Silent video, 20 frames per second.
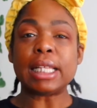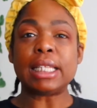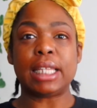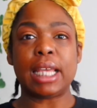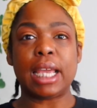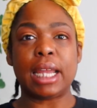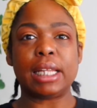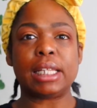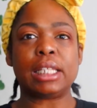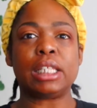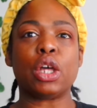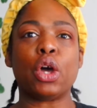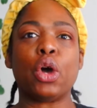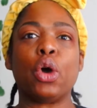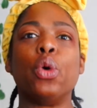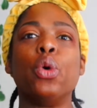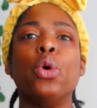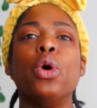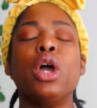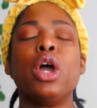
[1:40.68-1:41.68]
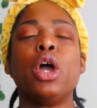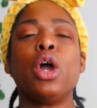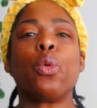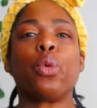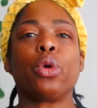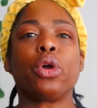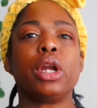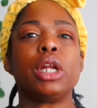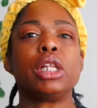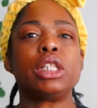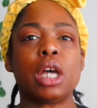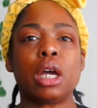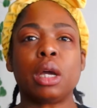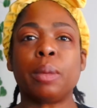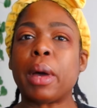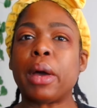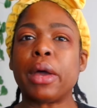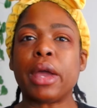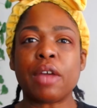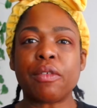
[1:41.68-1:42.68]
I stated, so we're going to talk
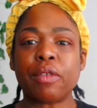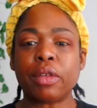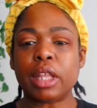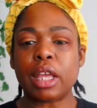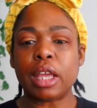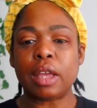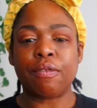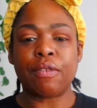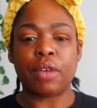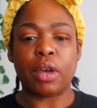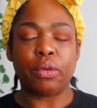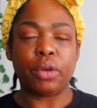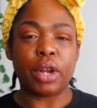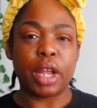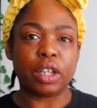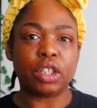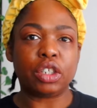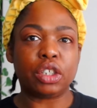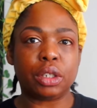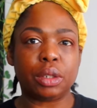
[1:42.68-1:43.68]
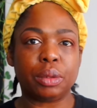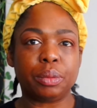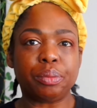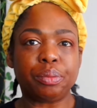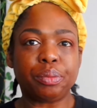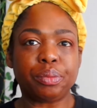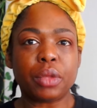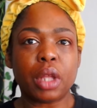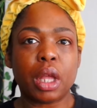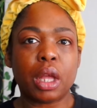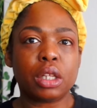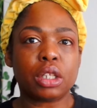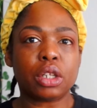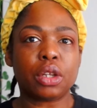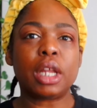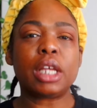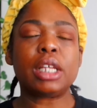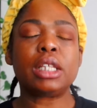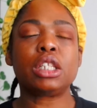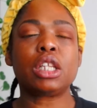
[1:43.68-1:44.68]
about everything foundation.
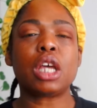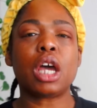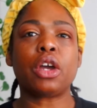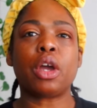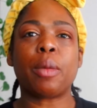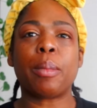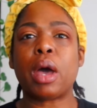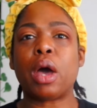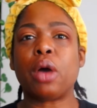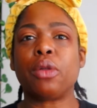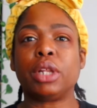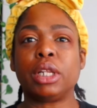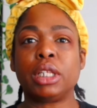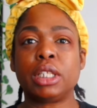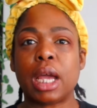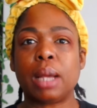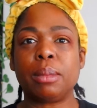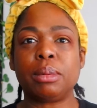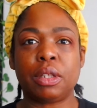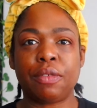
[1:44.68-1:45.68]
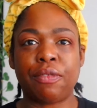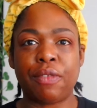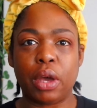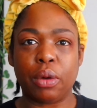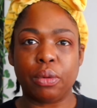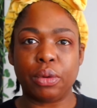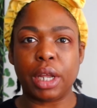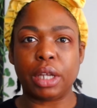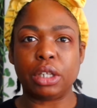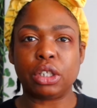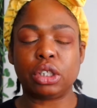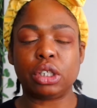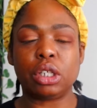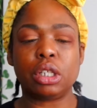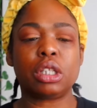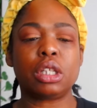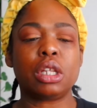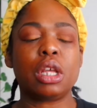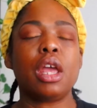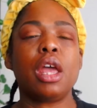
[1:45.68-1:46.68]
So let's talk about the types of
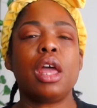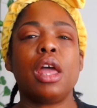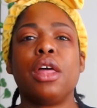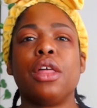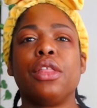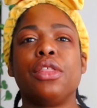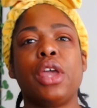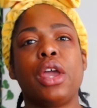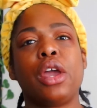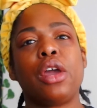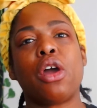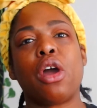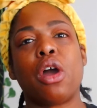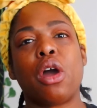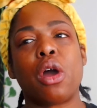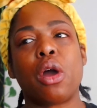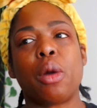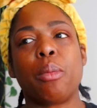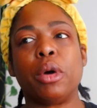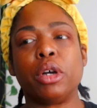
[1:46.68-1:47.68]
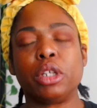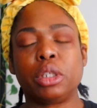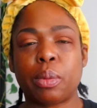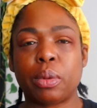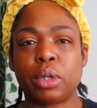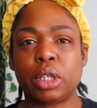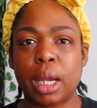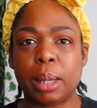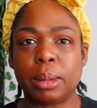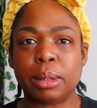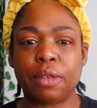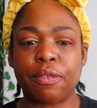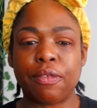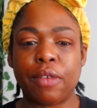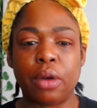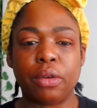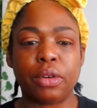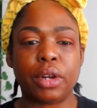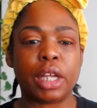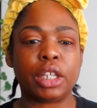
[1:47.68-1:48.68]
foundations. There are multiple types of
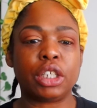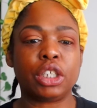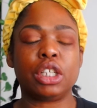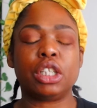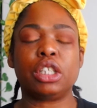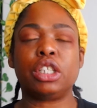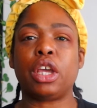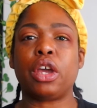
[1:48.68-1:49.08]
foundations.